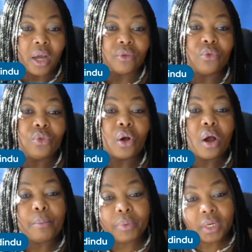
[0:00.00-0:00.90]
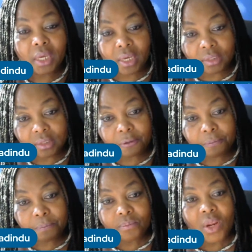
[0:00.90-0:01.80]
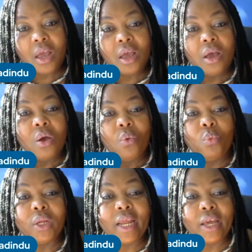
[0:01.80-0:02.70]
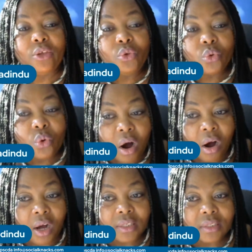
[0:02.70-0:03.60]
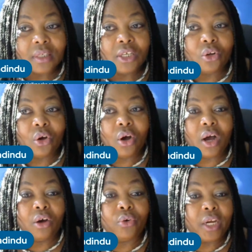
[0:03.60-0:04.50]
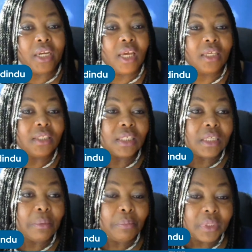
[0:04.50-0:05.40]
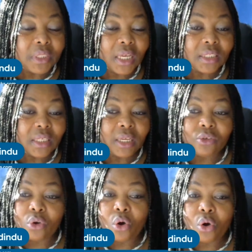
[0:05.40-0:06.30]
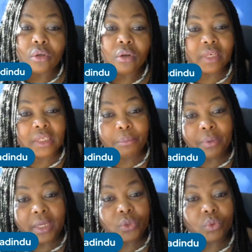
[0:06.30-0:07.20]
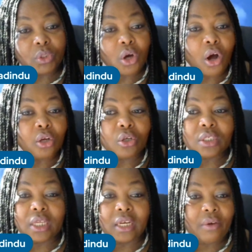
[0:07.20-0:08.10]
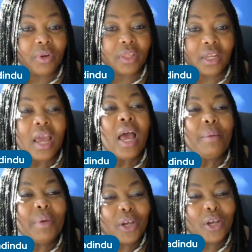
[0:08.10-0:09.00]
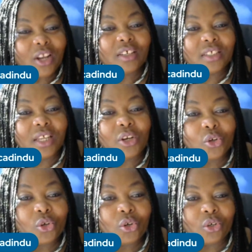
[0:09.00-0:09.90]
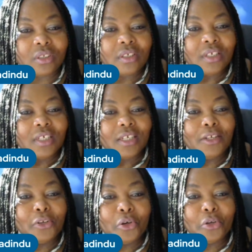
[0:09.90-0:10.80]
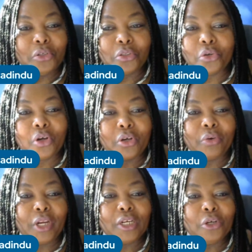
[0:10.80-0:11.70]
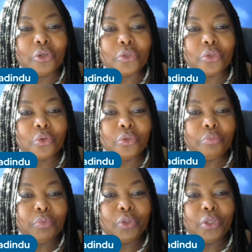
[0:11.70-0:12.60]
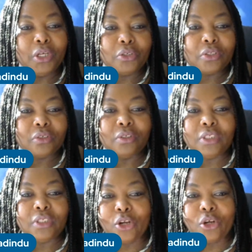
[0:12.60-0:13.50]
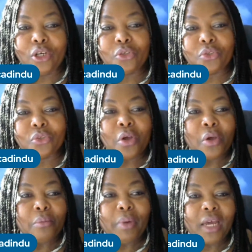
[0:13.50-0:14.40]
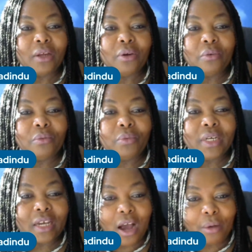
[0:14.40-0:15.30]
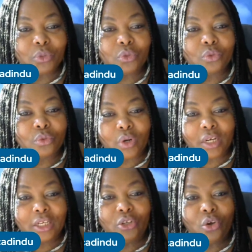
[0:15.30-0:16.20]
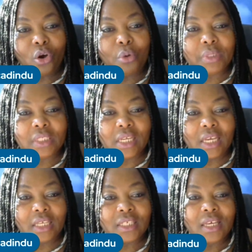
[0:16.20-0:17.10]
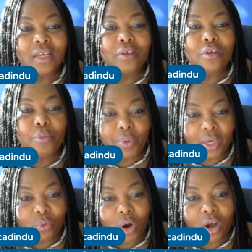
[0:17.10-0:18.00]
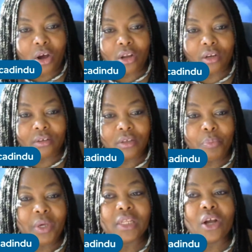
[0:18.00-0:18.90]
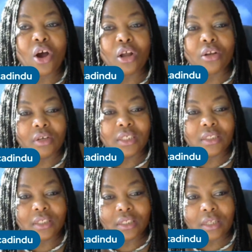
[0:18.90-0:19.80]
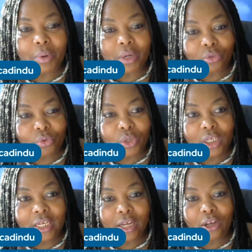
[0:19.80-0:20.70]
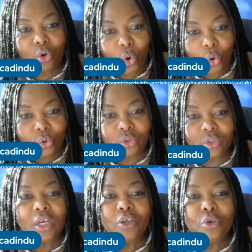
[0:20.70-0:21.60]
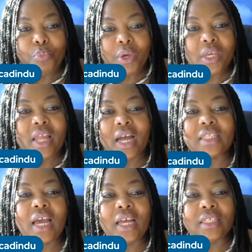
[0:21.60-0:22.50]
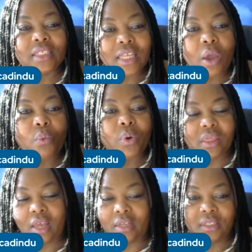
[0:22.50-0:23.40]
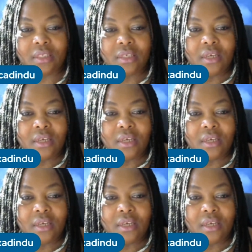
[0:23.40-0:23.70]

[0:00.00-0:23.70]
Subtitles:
are, who your company is. Whether you are, already existing business and you're all over the place with colors and everything. I mean, colors, they look good. You throw green, it looks good. Blue, it looks good. Yellow, it looks good. But when it comes to running your business, you pick one color. You pick the color. It's about 3 in the code. You pick that and stay with it,